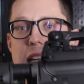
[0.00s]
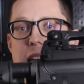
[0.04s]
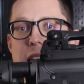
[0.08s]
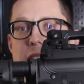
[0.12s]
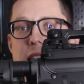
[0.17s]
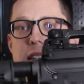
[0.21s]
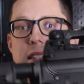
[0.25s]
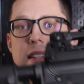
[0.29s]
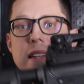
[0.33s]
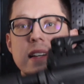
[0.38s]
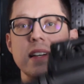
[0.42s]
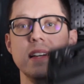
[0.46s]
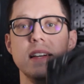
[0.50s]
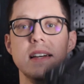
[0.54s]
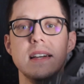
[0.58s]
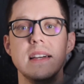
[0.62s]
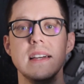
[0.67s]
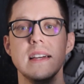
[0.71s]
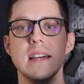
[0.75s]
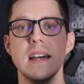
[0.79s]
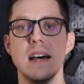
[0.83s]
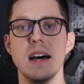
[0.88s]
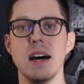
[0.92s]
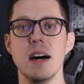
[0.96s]
and
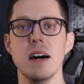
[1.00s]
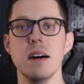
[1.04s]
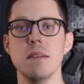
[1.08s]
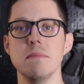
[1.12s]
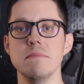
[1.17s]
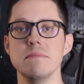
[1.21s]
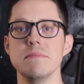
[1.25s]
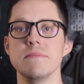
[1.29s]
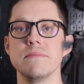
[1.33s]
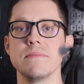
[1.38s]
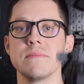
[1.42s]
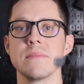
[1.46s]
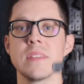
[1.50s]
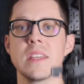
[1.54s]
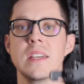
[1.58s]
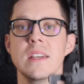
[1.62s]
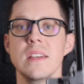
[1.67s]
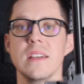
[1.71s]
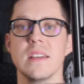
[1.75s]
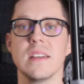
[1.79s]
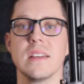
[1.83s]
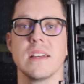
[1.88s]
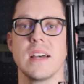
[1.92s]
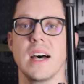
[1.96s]

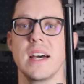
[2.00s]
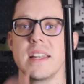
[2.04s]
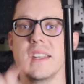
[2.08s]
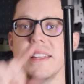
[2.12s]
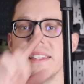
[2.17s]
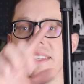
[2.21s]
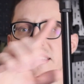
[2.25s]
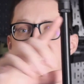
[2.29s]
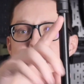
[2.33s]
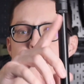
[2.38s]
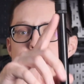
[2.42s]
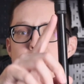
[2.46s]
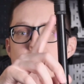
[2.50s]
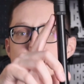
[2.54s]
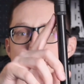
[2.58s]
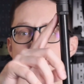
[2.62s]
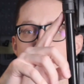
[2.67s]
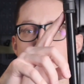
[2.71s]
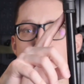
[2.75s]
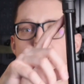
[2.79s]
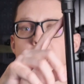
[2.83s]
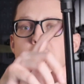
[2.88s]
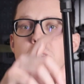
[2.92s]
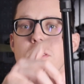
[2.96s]
I need to get the
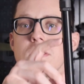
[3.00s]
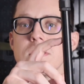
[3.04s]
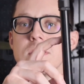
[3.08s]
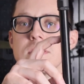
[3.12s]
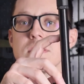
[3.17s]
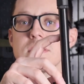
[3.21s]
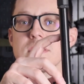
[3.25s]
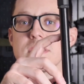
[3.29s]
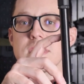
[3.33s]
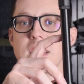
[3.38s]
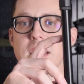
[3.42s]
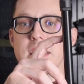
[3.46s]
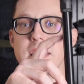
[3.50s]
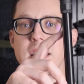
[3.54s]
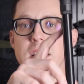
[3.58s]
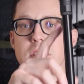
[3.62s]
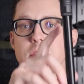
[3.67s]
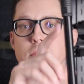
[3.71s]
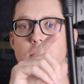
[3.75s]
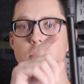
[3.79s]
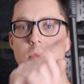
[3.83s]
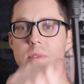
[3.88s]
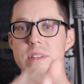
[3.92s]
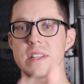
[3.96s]
barrel cut
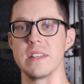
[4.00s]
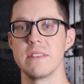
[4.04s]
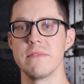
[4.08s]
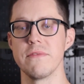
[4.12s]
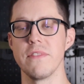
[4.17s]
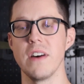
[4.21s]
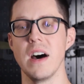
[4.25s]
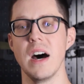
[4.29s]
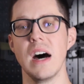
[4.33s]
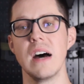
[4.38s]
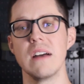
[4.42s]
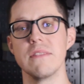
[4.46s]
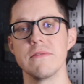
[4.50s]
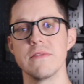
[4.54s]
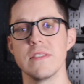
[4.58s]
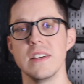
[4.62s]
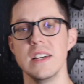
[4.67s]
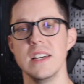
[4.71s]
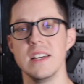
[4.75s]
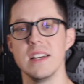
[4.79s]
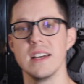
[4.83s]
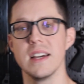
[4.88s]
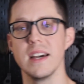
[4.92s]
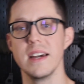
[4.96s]
down to 14.5,
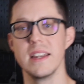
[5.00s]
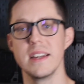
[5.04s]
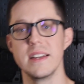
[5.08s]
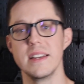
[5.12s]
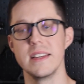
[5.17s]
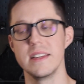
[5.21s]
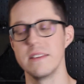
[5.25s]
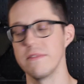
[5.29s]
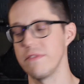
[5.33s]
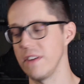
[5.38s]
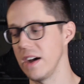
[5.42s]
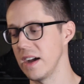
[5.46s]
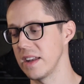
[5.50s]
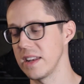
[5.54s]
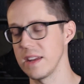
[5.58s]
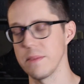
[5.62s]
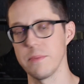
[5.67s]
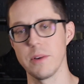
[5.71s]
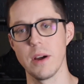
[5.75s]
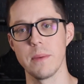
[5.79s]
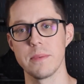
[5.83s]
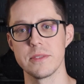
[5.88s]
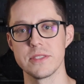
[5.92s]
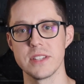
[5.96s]
and I need to find a
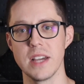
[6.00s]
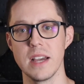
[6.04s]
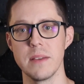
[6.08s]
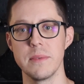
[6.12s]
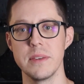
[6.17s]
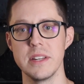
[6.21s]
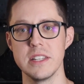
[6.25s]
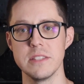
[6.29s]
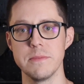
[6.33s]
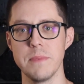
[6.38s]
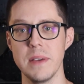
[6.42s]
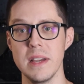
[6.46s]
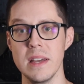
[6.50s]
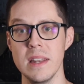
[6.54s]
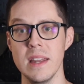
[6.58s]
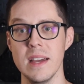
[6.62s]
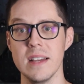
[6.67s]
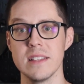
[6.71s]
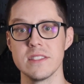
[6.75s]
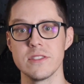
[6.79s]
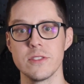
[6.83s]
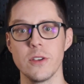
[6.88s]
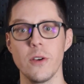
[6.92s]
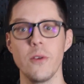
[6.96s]
proper Taiwanese
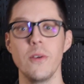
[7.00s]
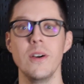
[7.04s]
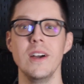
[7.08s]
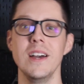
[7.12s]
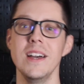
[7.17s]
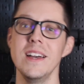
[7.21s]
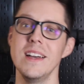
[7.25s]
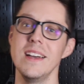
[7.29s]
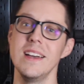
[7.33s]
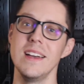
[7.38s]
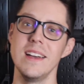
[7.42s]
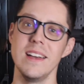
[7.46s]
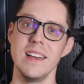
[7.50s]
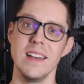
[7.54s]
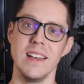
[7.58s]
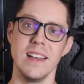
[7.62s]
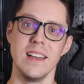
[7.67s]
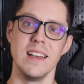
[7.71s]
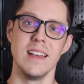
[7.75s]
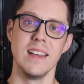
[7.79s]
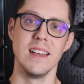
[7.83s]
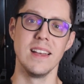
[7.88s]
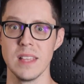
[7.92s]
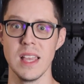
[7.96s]
bayonet. So
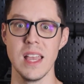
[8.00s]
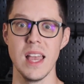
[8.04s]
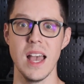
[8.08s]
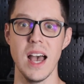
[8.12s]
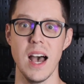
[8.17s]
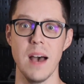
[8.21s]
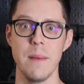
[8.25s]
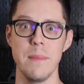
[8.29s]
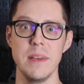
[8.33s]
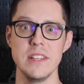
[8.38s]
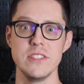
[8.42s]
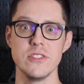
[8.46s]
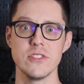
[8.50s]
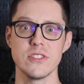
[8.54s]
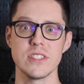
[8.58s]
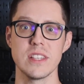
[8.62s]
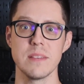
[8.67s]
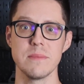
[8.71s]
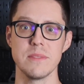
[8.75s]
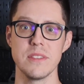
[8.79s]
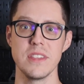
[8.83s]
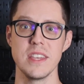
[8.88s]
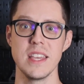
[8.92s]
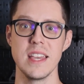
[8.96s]
I may just
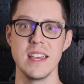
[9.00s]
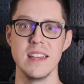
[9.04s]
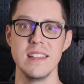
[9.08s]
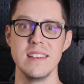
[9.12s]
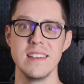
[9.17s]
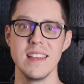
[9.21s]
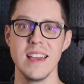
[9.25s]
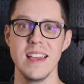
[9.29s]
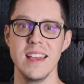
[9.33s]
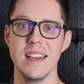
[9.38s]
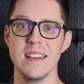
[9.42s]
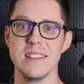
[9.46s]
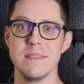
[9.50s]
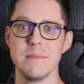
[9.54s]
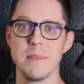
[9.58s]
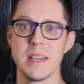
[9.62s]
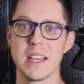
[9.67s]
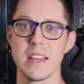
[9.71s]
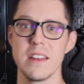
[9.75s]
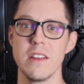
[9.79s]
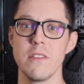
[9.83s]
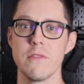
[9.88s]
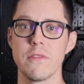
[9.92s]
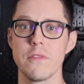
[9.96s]
skip to the end and
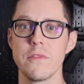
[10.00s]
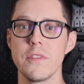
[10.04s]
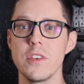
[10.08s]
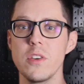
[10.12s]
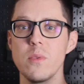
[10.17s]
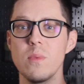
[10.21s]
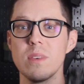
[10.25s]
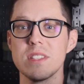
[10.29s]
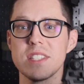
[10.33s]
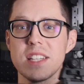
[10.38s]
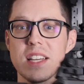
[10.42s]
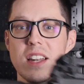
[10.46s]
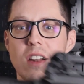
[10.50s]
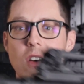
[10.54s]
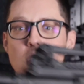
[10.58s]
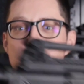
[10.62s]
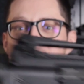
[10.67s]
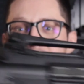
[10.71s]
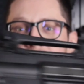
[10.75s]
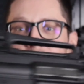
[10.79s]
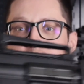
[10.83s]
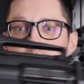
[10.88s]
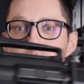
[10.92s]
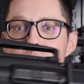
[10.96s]
make an overview once I get all
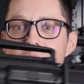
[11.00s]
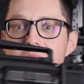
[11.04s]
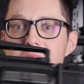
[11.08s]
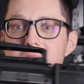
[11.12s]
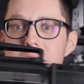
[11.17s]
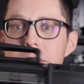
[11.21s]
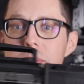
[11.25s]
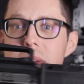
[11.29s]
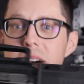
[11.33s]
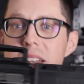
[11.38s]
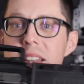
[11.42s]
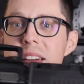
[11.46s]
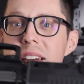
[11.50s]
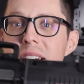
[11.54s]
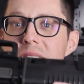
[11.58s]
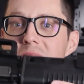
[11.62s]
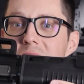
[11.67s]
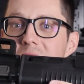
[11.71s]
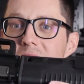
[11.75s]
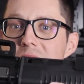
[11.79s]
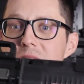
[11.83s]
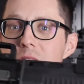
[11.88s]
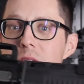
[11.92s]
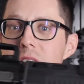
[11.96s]
that situated, but
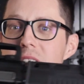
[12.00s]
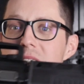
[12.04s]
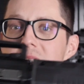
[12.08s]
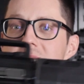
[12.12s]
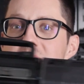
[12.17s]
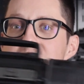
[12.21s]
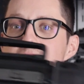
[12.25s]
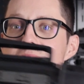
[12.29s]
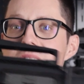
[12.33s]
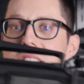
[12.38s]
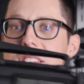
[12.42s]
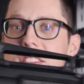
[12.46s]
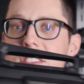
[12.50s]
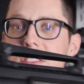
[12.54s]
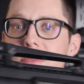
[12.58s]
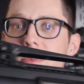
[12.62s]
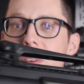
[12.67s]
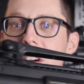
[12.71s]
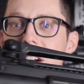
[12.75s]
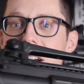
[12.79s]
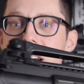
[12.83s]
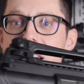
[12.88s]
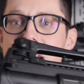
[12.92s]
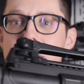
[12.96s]
until then, this is where I